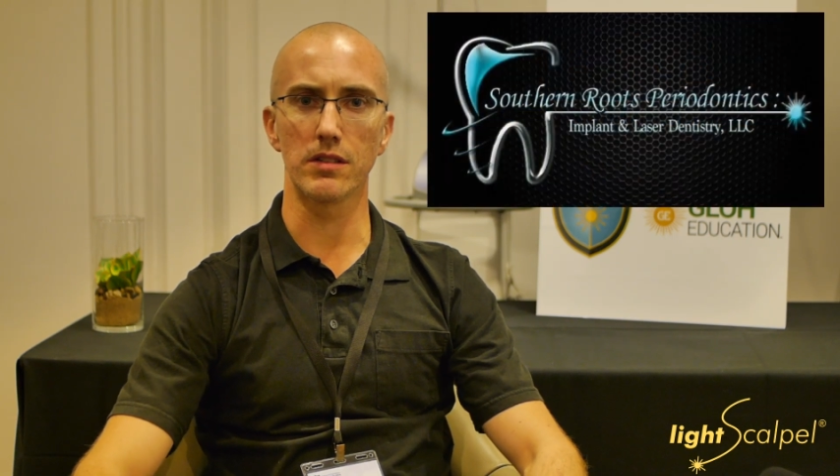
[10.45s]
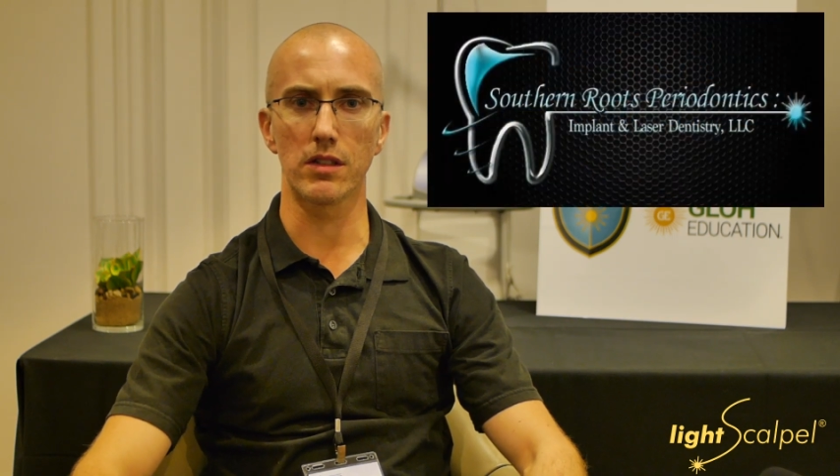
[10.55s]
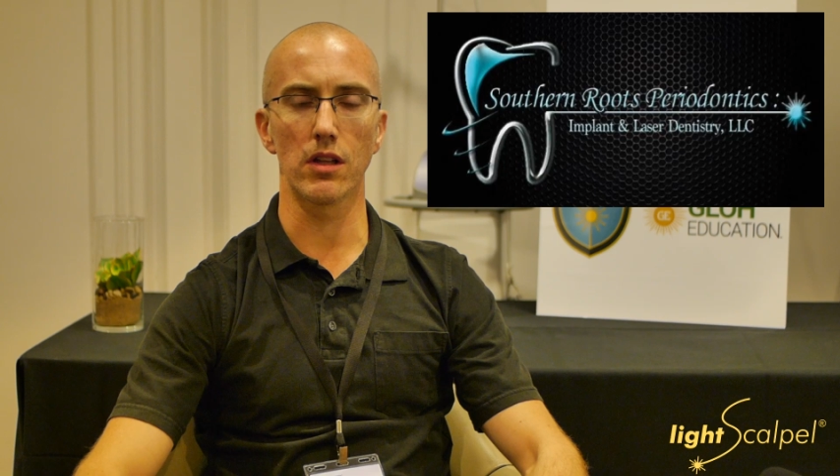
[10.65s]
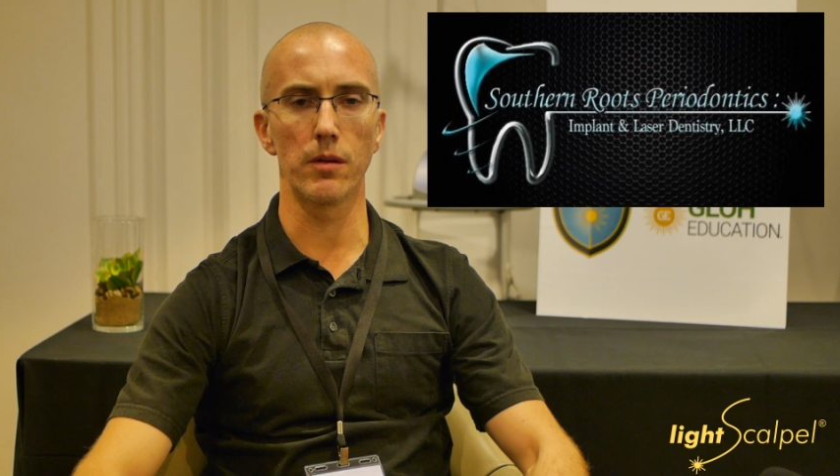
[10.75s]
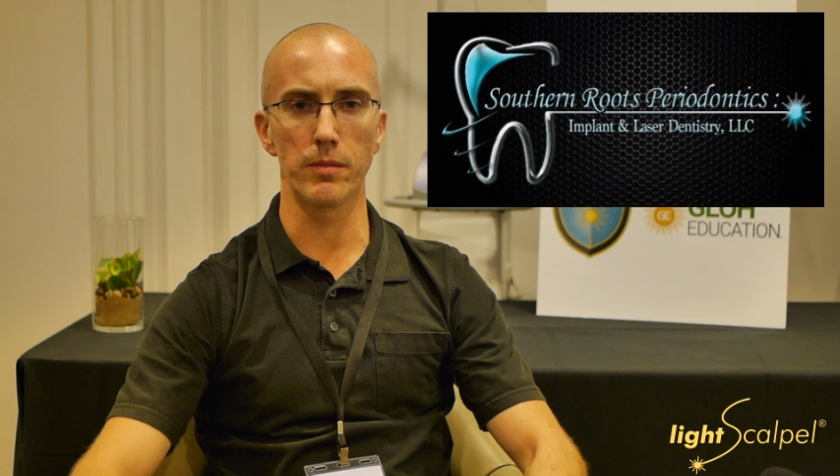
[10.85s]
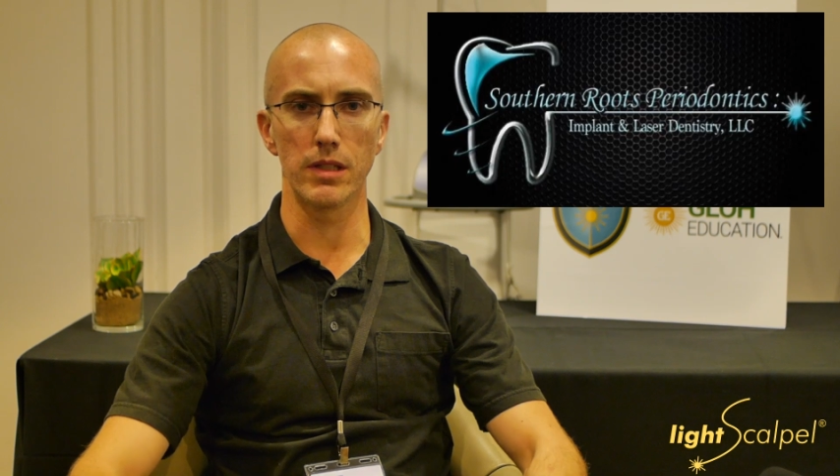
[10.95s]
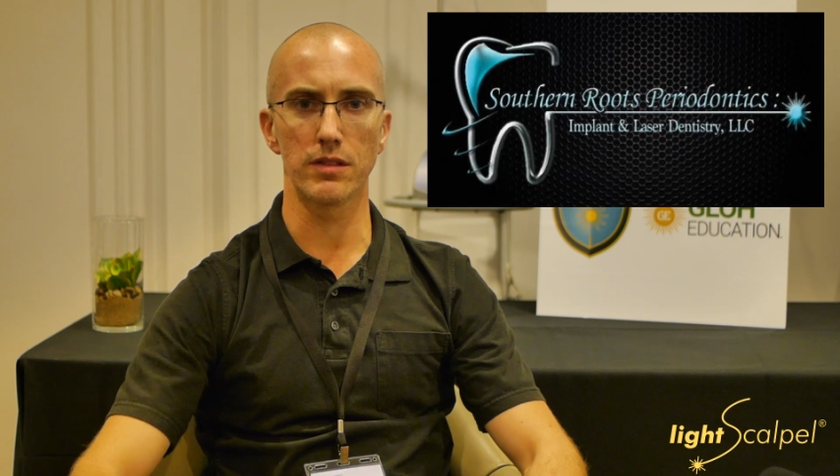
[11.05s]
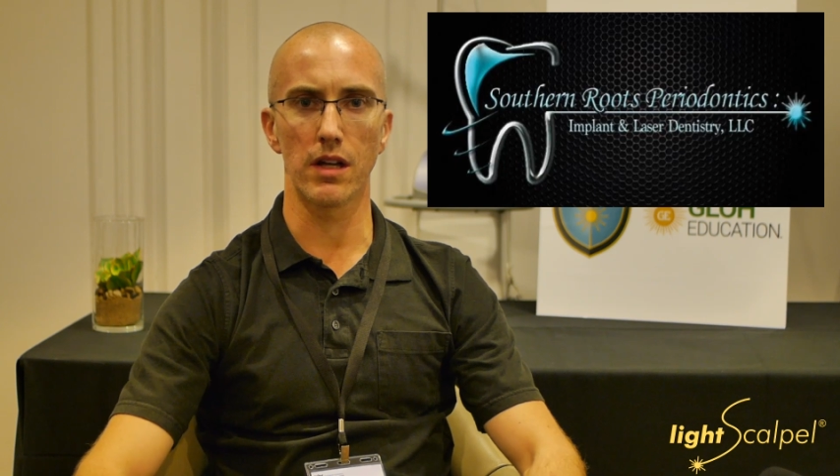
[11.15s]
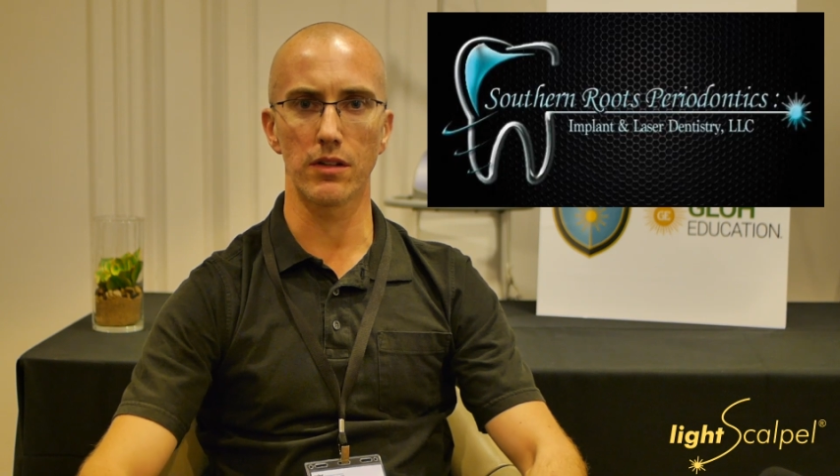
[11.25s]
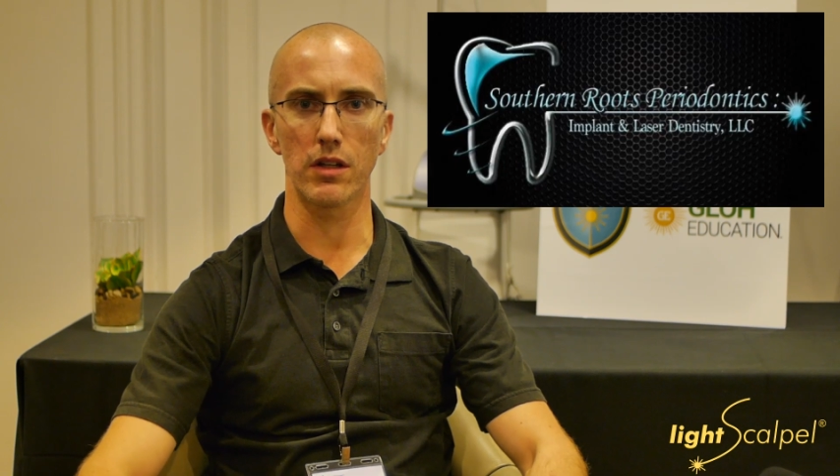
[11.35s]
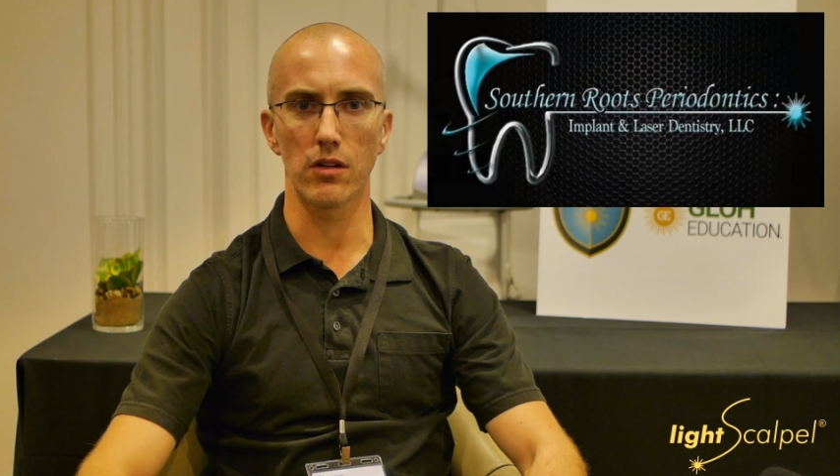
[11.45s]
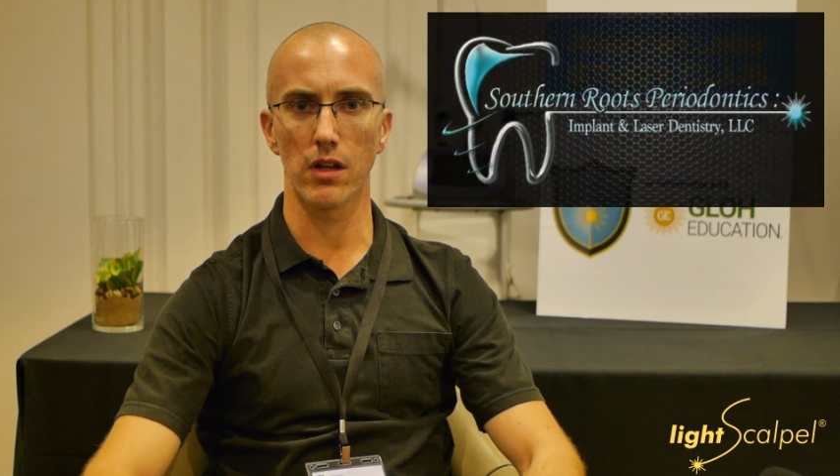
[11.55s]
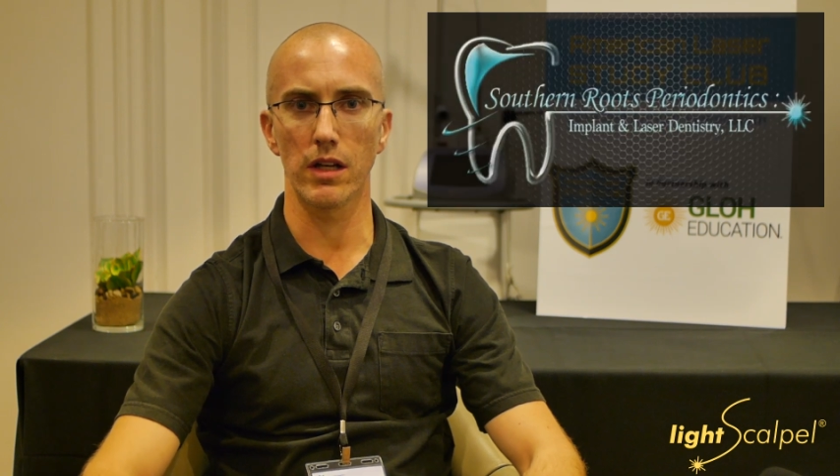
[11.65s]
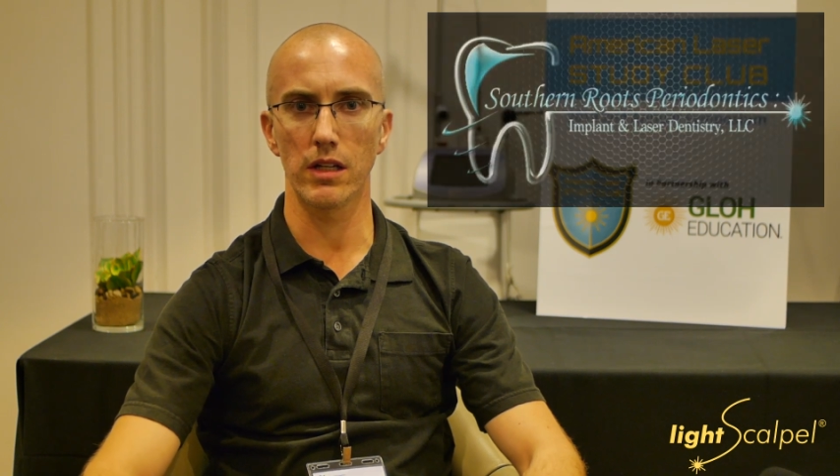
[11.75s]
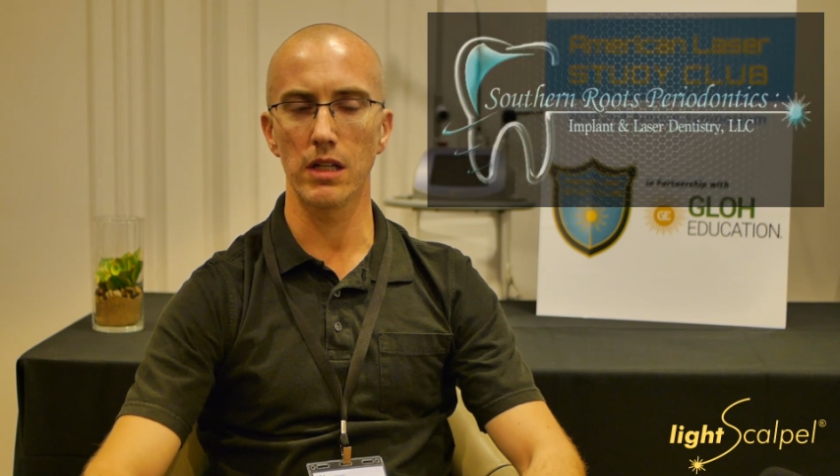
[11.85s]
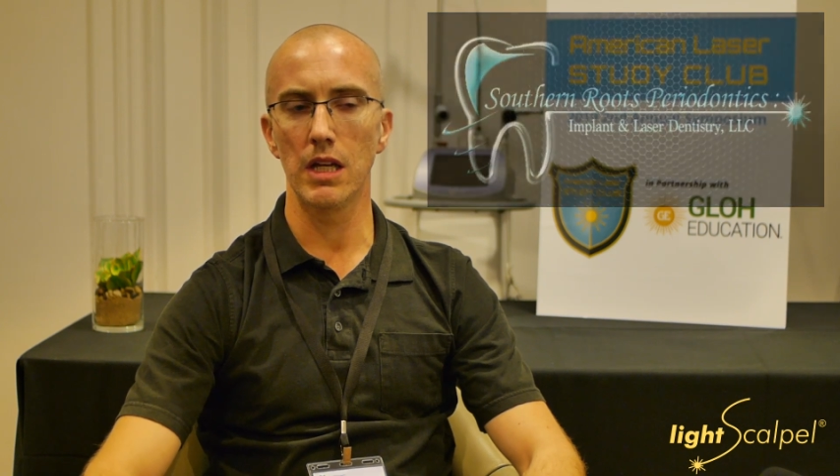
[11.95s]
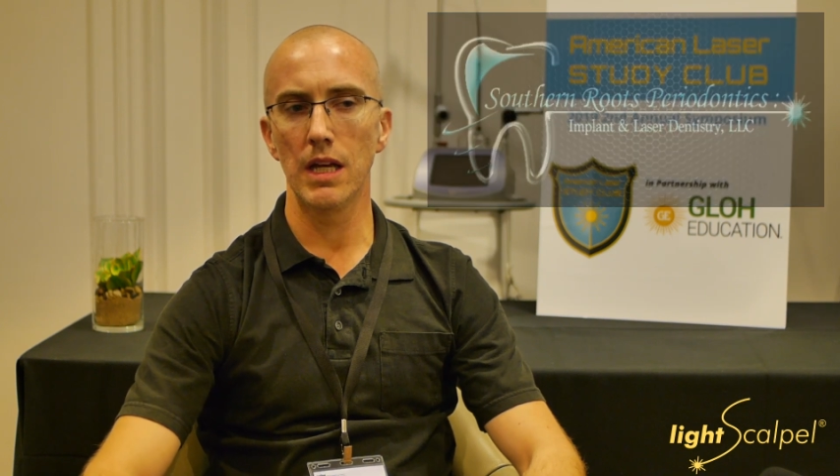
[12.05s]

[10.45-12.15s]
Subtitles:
Columbia, South Carolina,